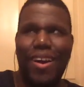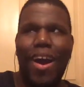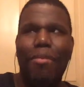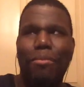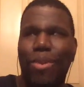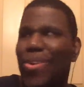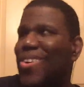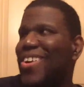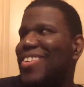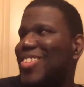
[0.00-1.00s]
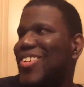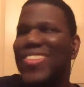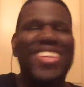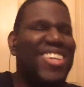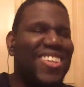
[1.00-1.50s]
I'm bored, so
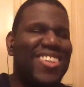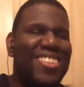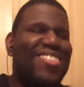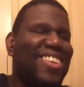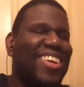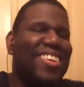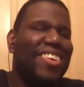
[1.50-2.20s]
let's see.